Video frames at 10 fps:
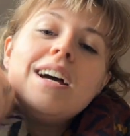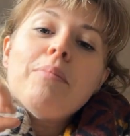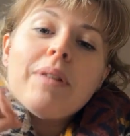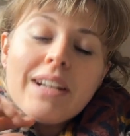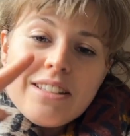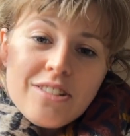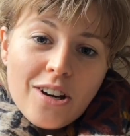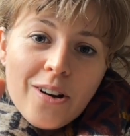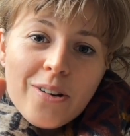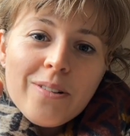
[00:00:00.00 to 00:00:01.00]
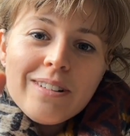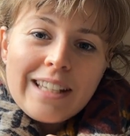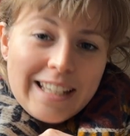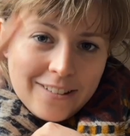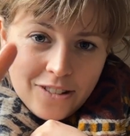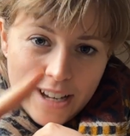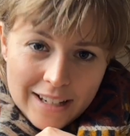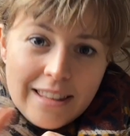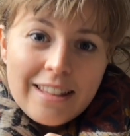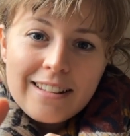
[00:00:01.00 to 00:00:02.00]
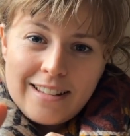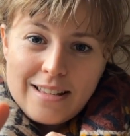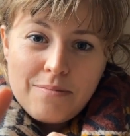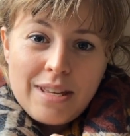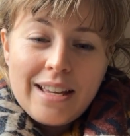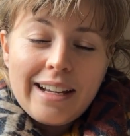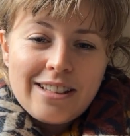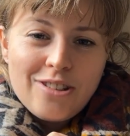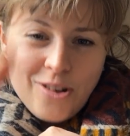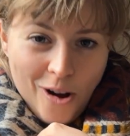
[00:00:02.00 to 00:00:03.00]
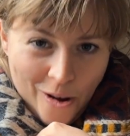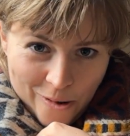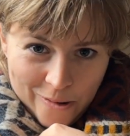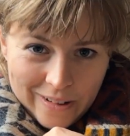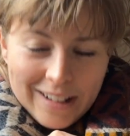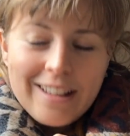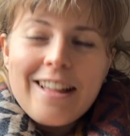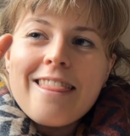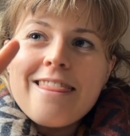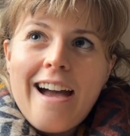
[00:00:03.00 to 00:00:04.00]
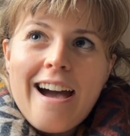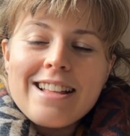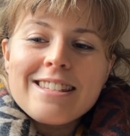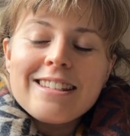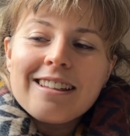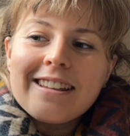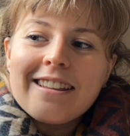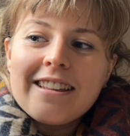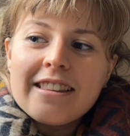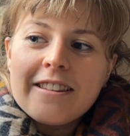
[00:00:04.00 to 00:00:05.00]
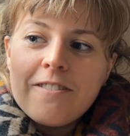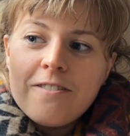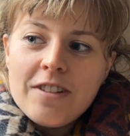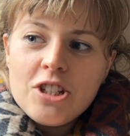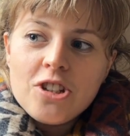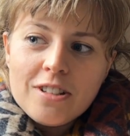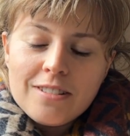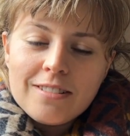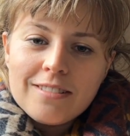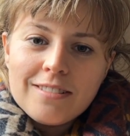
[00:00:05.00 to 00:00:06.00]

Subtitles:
But I know, like, if you're anything like me, I know that the vision,